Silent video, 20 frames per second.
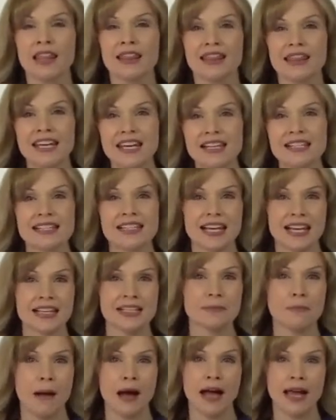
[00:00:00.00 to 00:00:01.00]
This
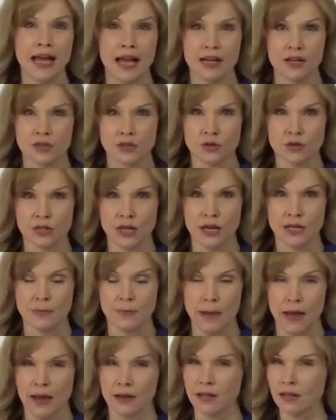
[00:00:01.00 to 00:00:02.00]
is my exercise
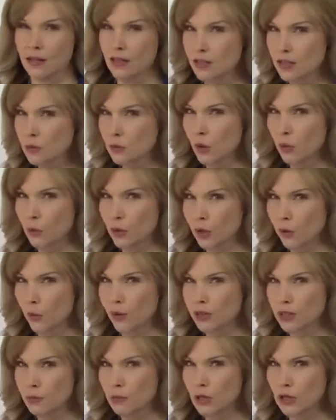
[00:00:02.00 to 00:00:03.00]
band, and this is what we're
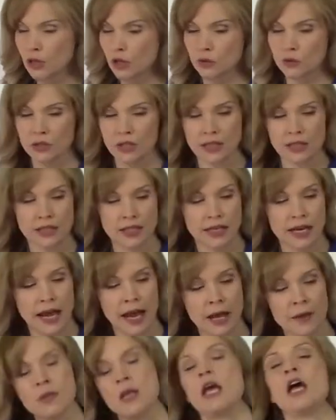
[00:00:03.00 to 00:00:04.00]
going to be using
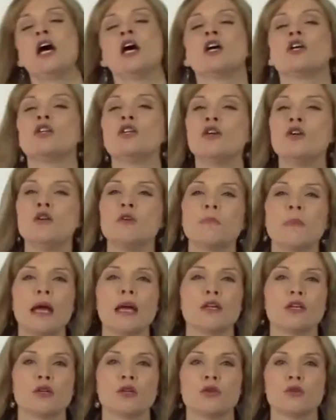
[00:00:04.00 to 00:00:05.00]
today. You
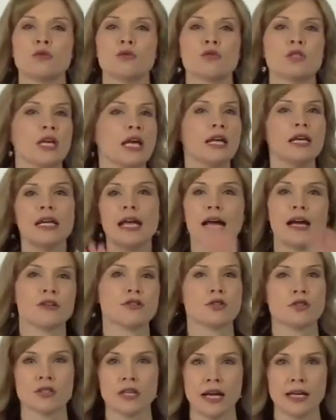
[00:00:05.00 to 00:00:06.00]
may use any
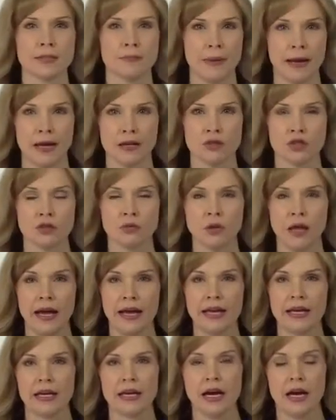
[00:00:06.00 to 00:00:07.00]
exercise band you
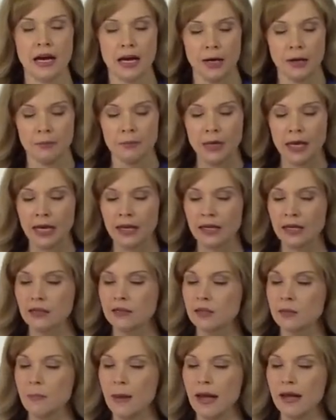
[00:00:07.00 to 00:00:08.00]
like, um, and
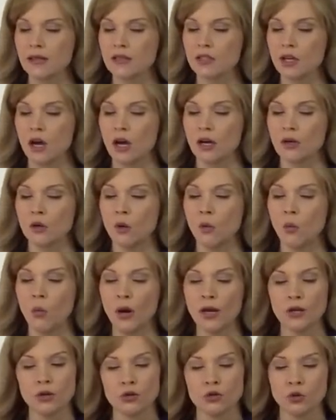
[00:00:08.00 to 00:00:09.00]
it depends on
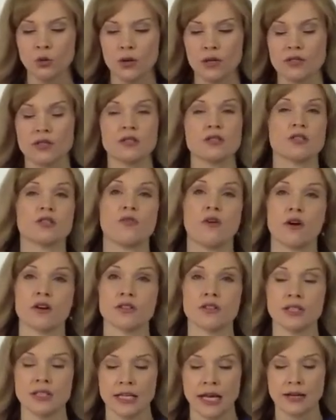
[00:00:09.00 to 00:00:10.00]
what your choice is as far
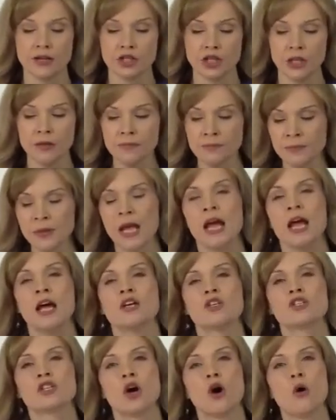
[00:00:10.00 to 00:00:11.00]
as the tension.
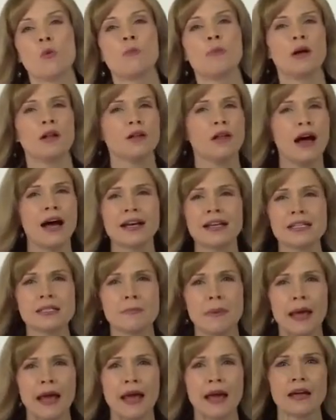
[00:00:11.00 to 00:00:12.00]
So Pilates
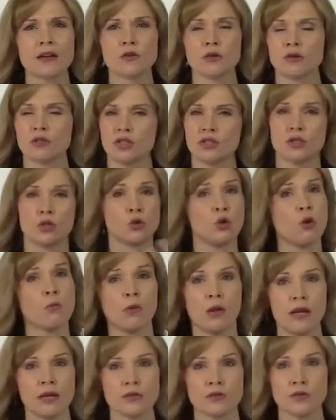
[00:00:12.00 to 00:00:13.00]
band or just a
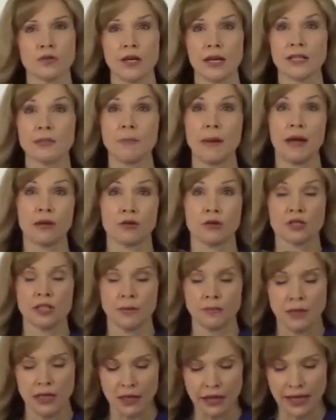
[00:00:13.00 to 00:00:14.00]
normal exercise band or
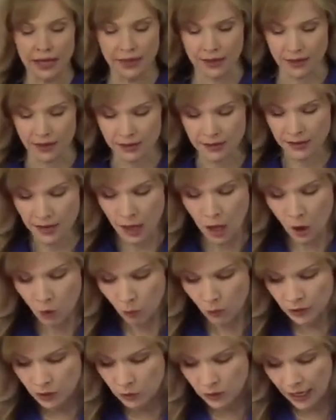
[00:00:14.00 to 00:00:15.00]
something like this.
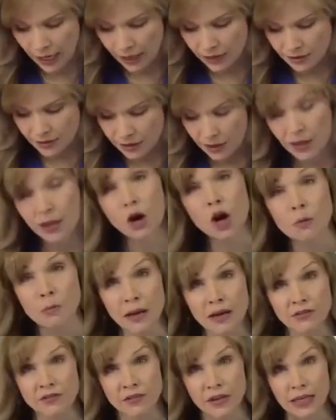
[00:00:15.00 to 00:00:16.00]
What you can't see are
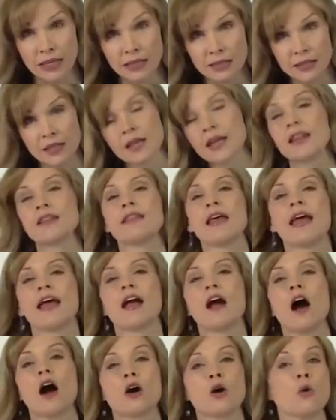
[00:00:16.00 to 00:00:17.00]
my feet.
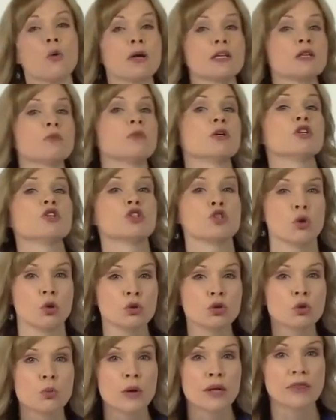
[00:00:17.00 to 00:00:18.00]
They are going to be
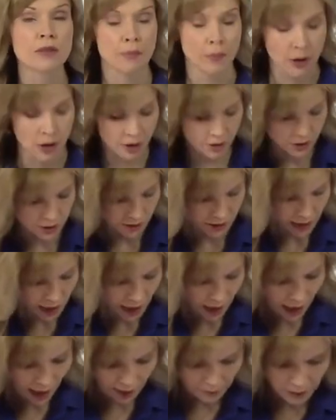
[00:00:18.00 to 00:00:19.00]
shoulder width apart.
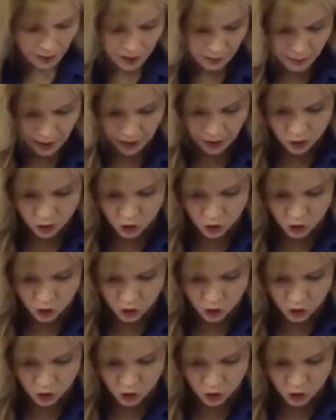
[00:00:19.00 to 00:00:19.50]
I'm going to make